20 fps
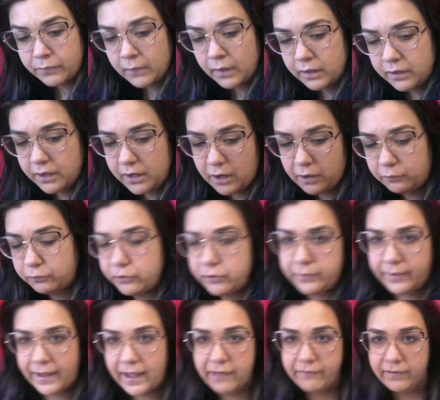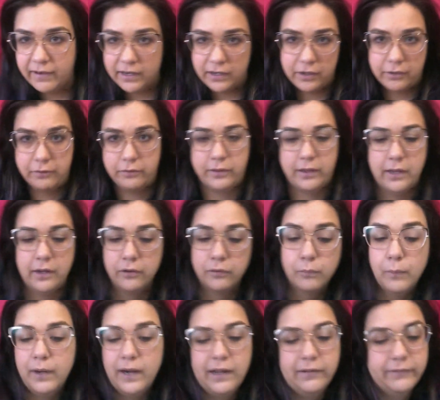You know, do they have any new things?
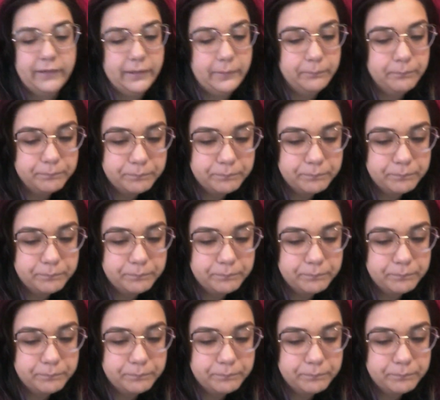Whatever.